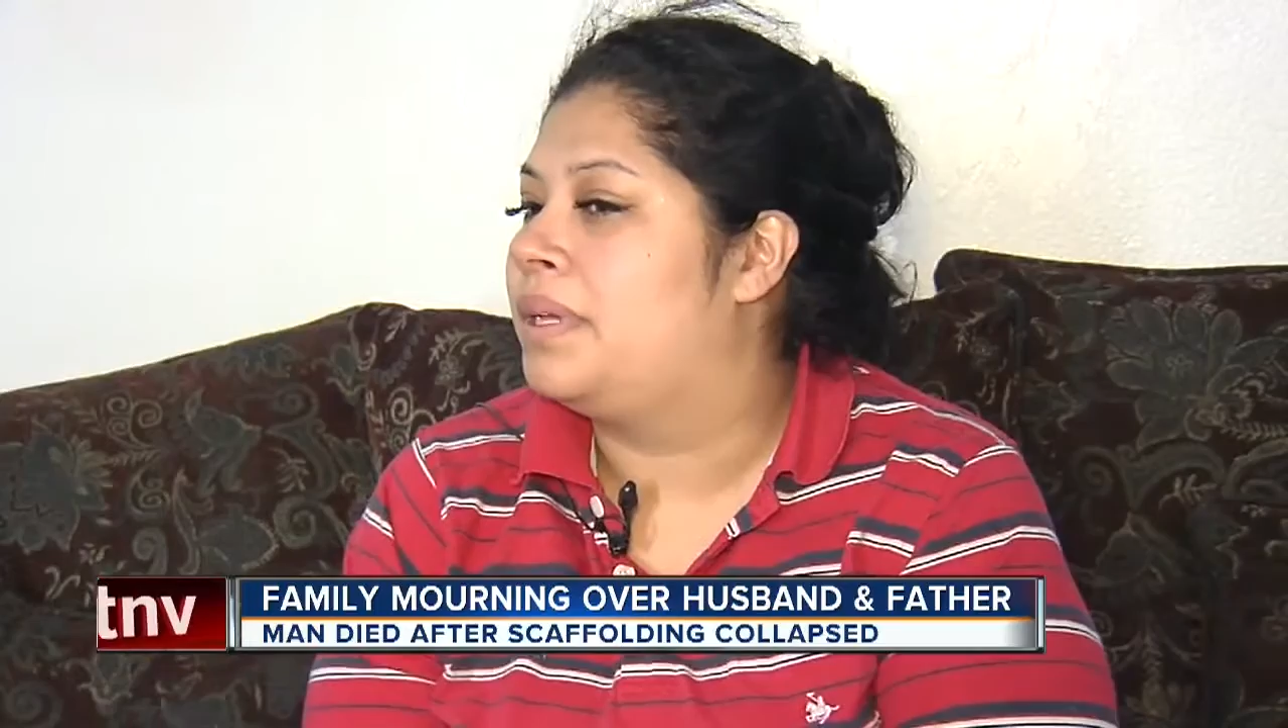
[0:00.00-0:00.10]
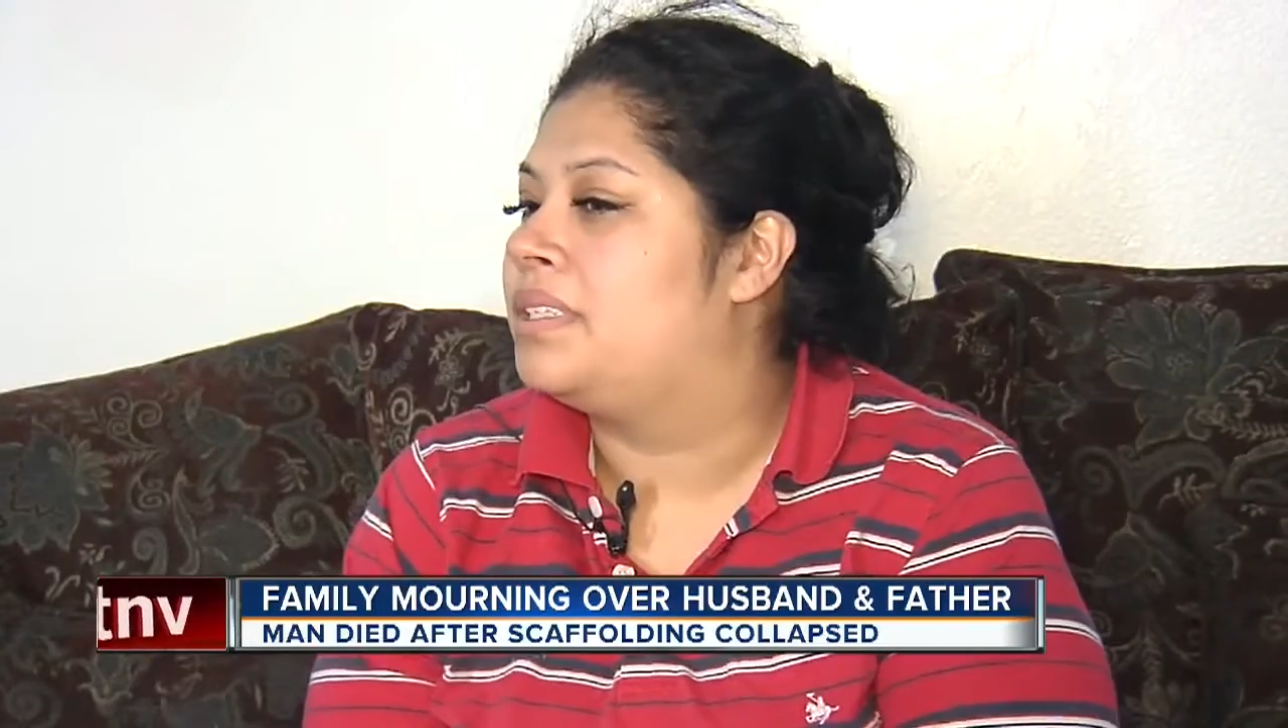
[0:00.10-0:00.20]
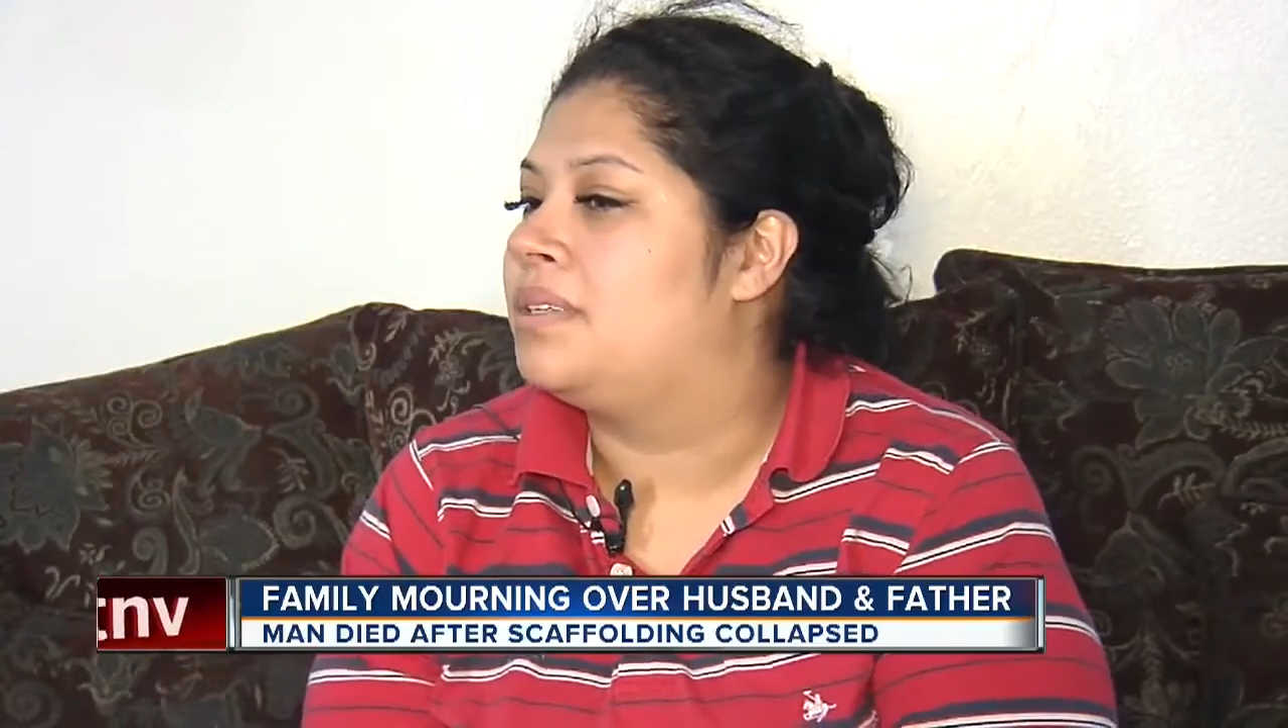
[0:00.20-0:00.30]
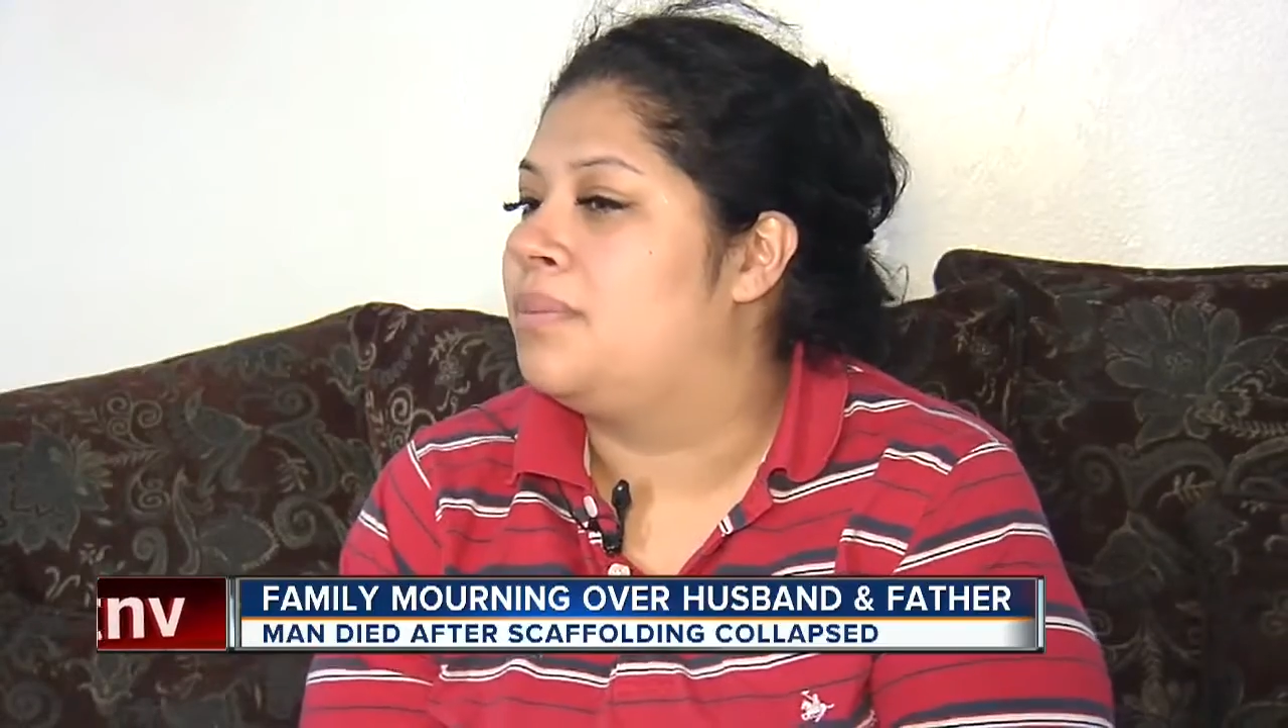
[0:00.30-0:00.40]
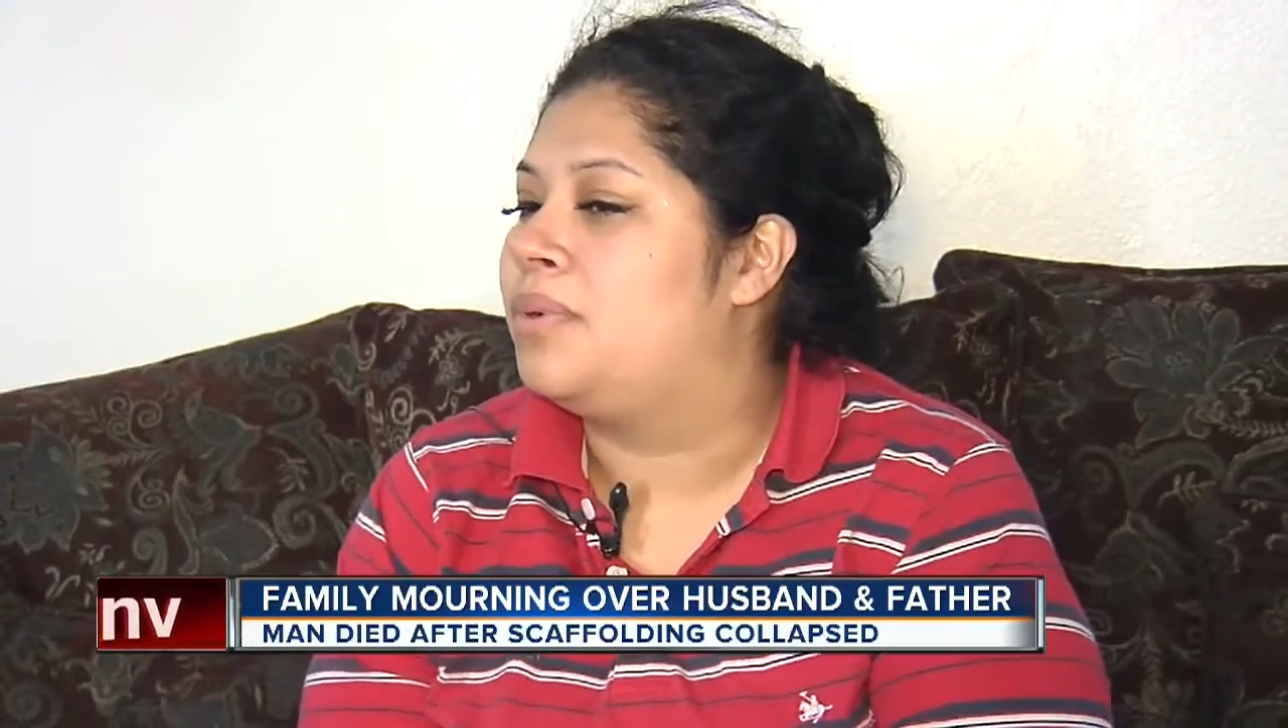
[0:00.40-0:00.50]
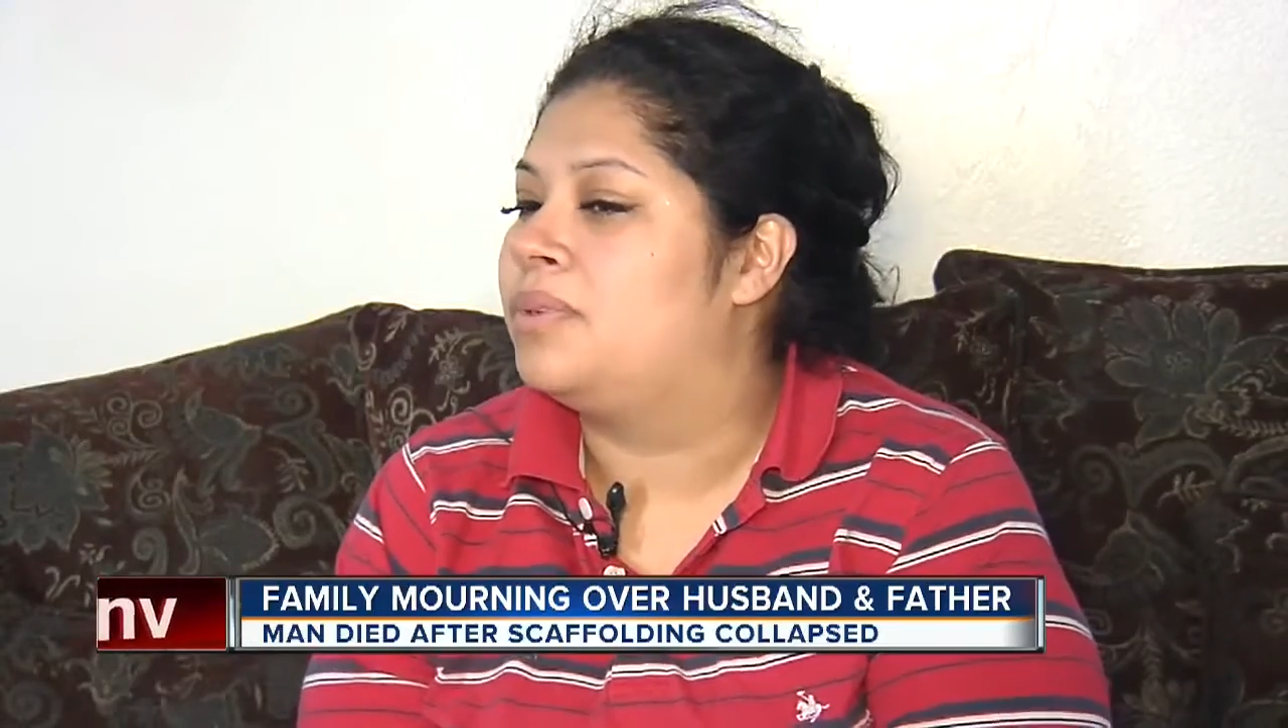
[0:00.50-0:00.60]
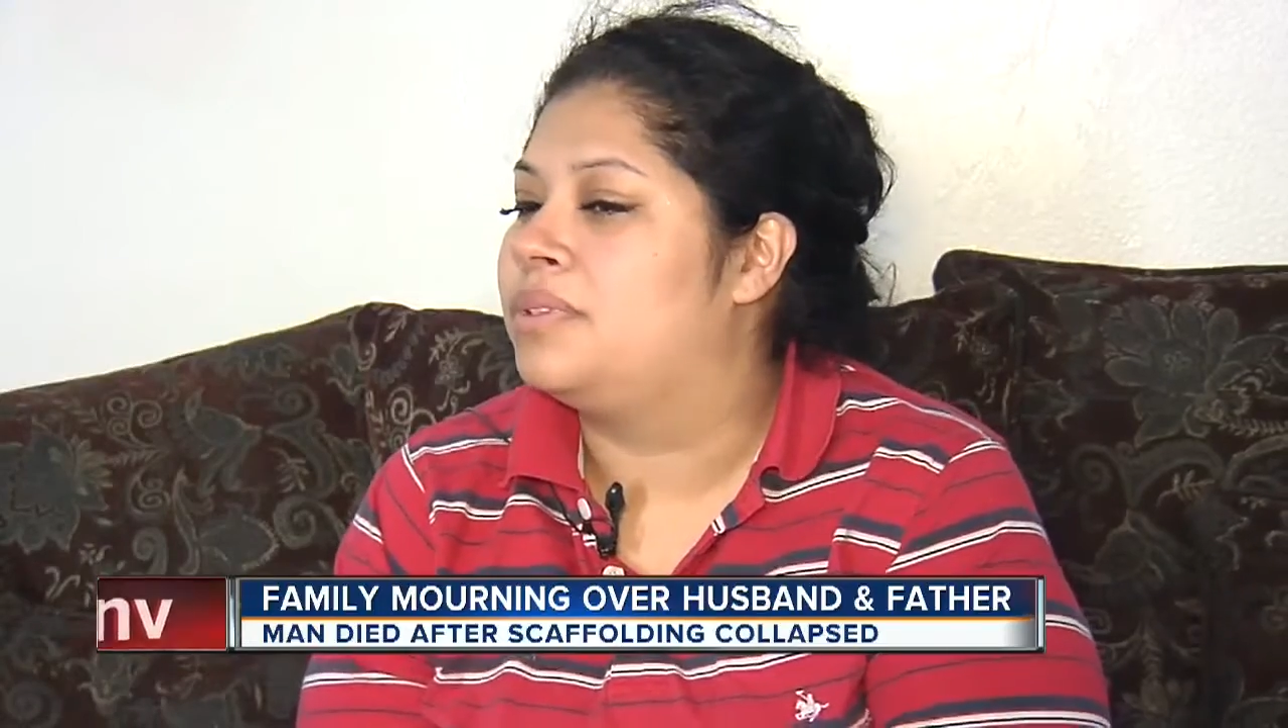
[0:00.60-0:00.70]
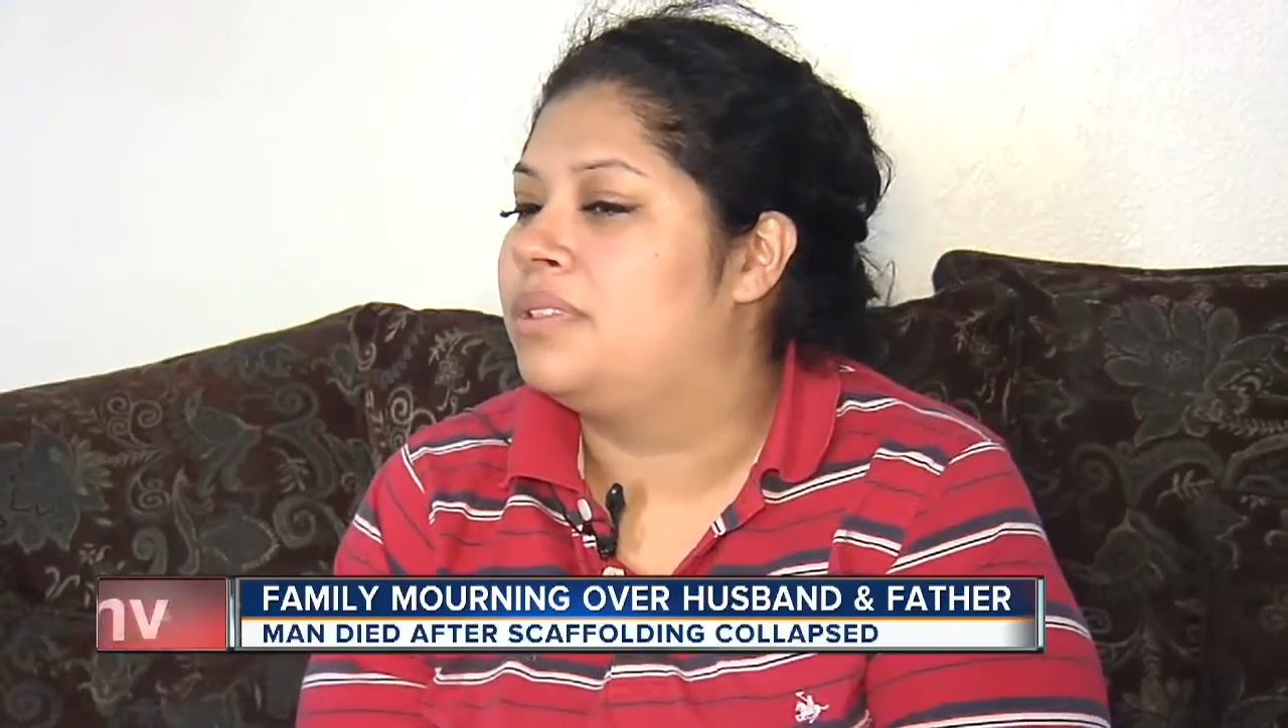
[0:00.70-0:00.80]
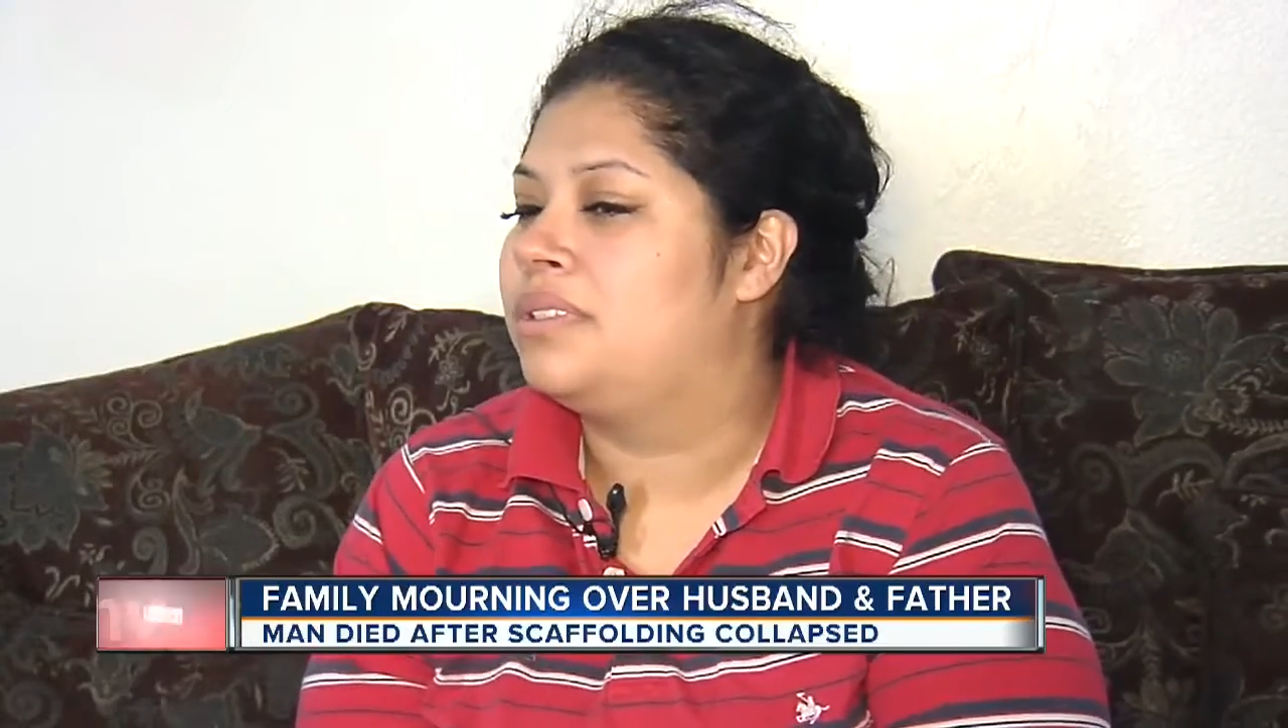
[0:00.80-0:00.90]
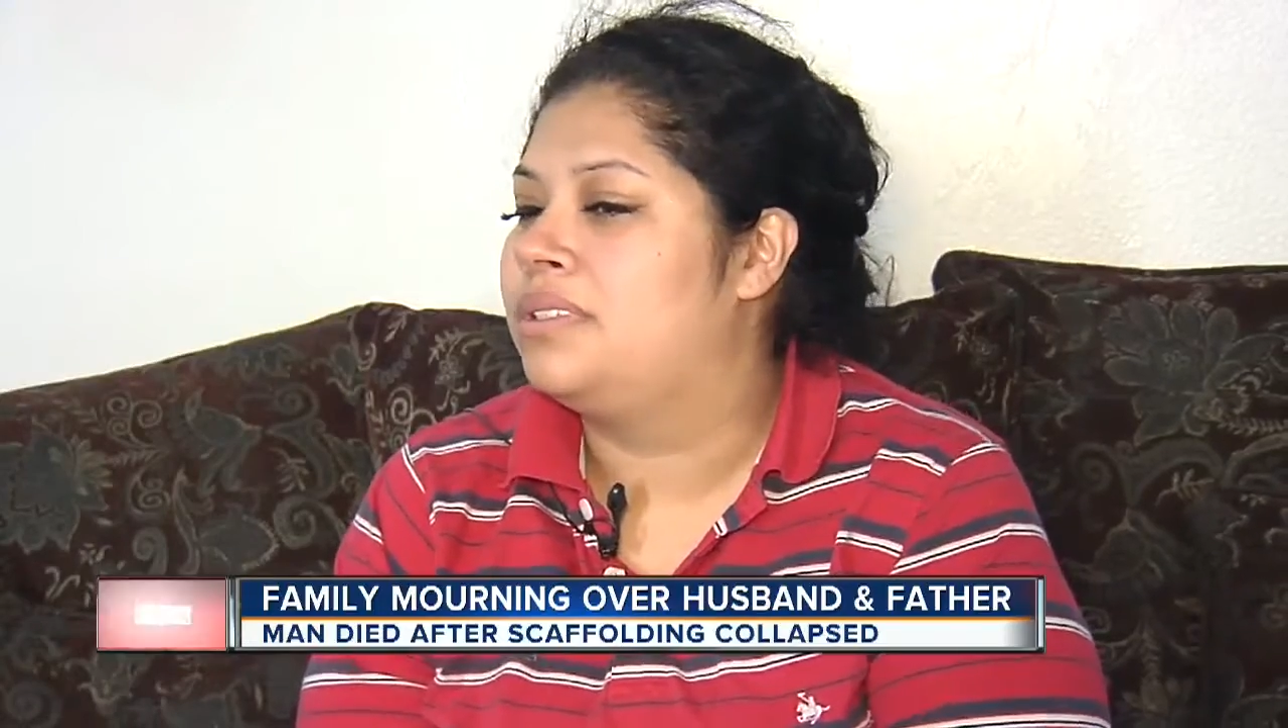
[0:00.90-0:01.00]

pays the most.